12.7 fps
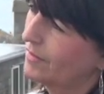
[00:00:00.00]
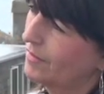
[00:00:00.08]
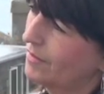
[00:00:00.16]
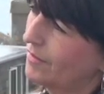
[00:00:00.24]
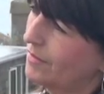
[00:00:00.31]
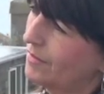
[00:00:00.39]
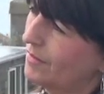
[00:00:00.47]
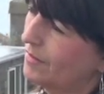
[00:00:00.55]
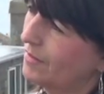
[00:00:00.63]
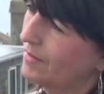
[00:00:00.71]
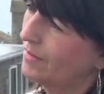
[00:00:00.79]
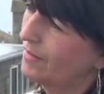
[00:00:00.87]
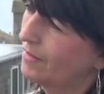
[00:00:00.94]

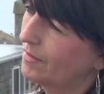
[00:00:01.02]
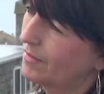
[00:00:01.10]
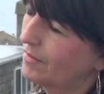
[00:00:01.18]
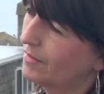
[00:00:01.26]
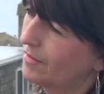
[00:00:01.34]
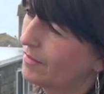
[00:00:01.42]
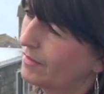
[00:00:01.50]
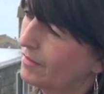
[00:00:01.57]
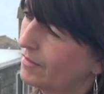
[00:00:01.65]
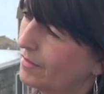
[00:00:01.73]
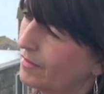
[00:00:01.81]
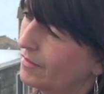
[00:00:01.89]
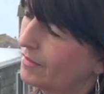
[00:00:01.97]

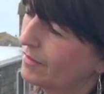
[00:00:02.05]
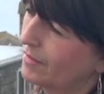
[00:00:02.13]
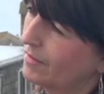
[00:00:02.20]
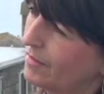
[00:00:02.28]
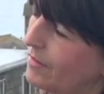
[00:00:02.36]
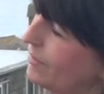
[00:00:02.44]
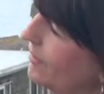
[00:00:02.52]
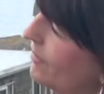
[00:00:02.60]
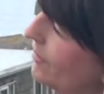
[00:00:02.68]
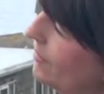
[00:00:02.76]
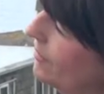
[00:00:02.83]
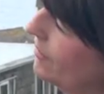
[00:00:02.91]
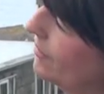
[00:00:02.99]

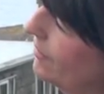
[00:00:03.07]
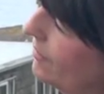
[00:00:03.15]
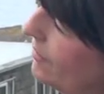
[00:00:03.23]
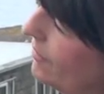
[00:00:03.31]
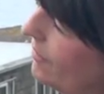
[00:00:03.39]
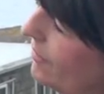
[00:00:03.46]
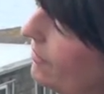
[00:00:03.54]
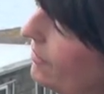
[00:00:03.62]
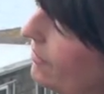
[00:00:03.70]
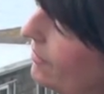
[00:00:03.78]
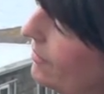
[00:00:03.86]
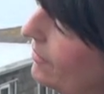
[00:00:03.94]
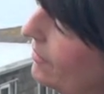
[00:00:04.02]

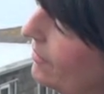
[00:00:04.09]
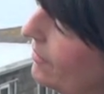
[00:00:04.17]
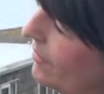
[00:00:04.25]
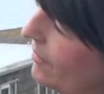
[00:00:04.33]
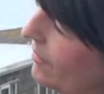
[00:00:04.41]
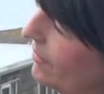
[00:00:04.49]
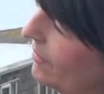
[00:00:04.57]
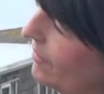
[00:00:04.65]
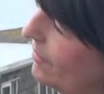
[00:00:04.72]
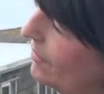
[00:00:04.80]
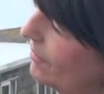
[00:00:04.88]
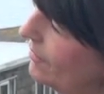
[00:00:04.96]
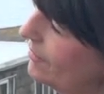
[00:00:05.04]

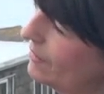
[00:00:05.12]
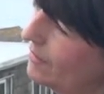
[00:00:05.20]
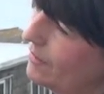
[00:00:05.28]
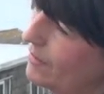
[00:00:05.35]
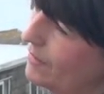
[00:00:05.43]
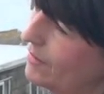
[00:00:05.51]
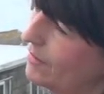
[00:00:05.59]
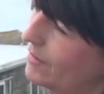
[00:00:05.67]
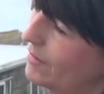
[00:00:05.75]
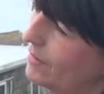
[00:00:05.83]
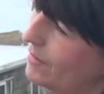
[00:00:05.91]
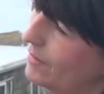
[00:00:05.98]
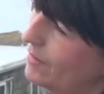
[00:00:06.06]
This person isn't speaking.